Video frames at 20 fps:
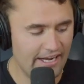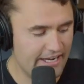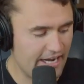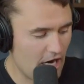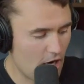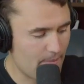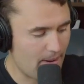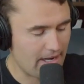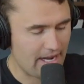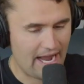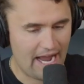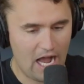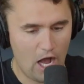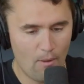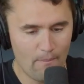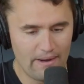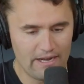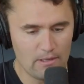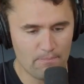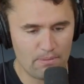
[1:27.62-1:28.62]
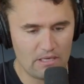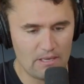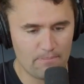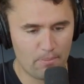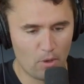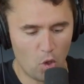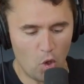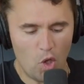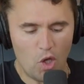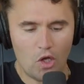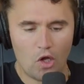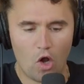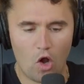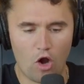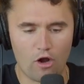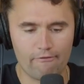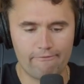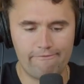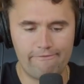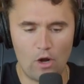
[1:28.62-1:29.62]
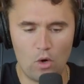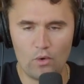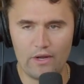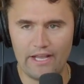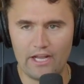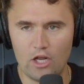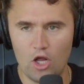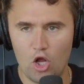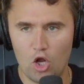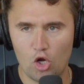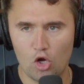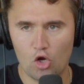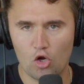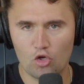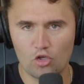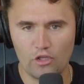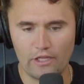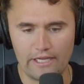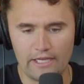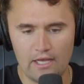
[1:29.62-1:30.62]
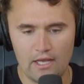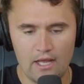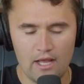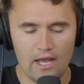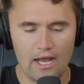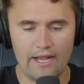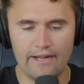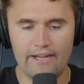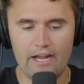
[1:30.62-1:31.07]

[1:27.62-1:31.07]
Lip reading: I care about how many people are voting early.